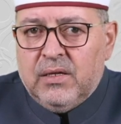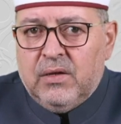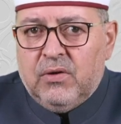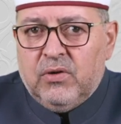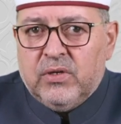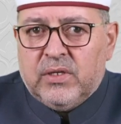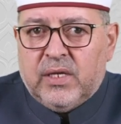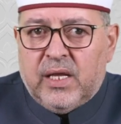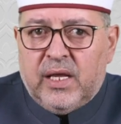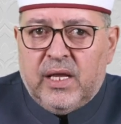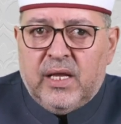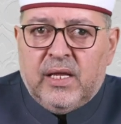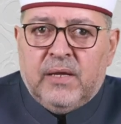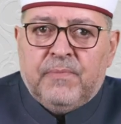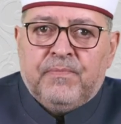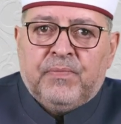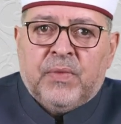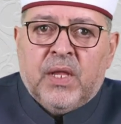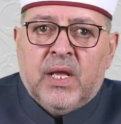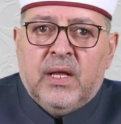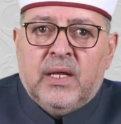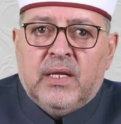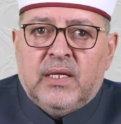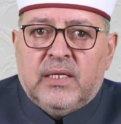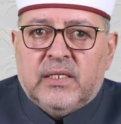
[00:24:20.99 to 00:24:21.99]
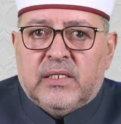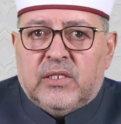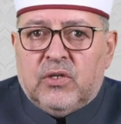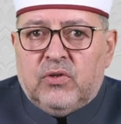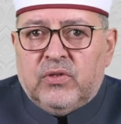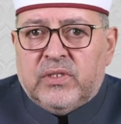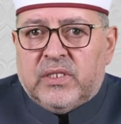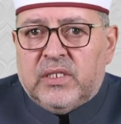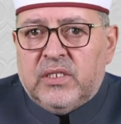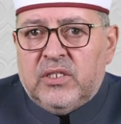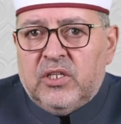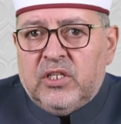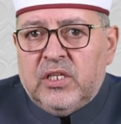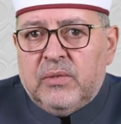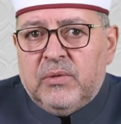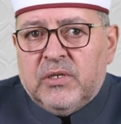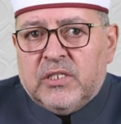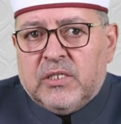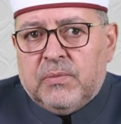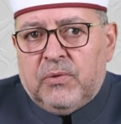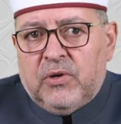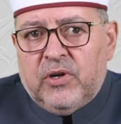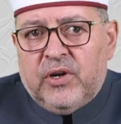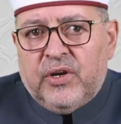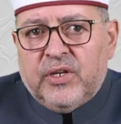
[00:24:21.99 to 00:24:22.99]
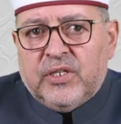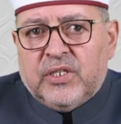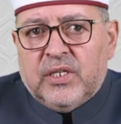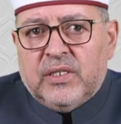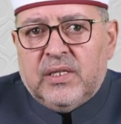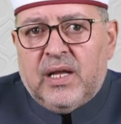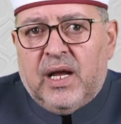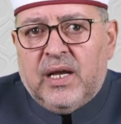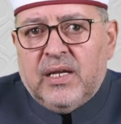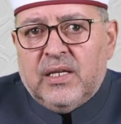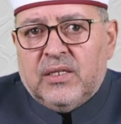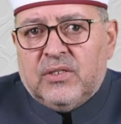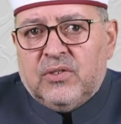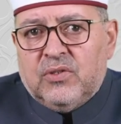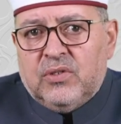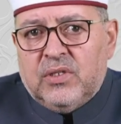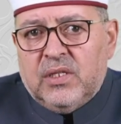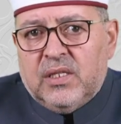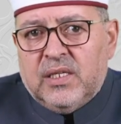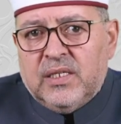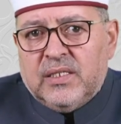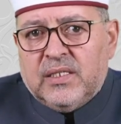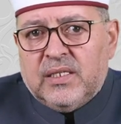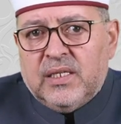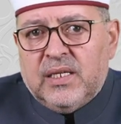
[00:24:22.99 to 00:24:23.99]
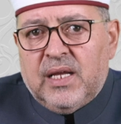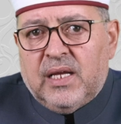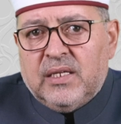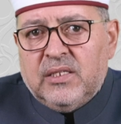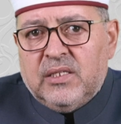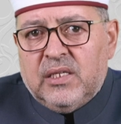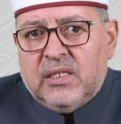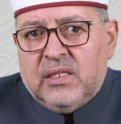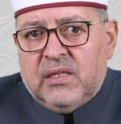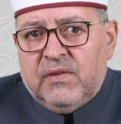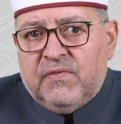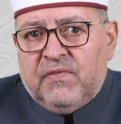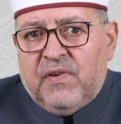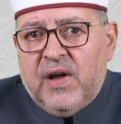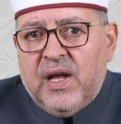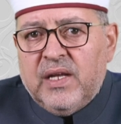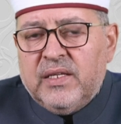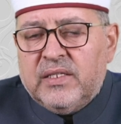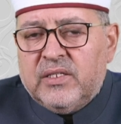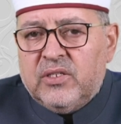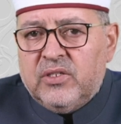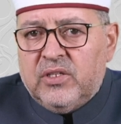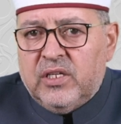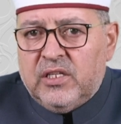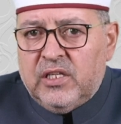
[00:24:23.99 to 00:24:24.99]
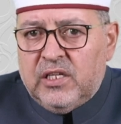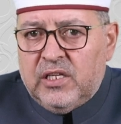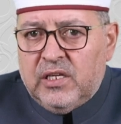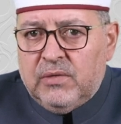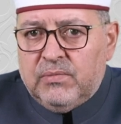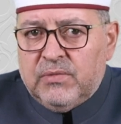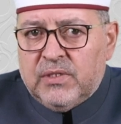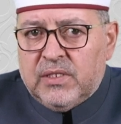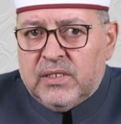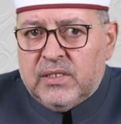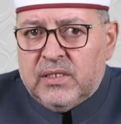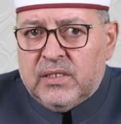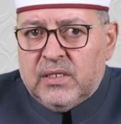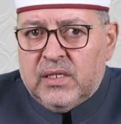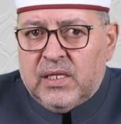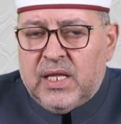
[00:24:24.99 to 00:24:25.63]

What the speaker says: Okay, so synonym exploration, this identifies synonyms.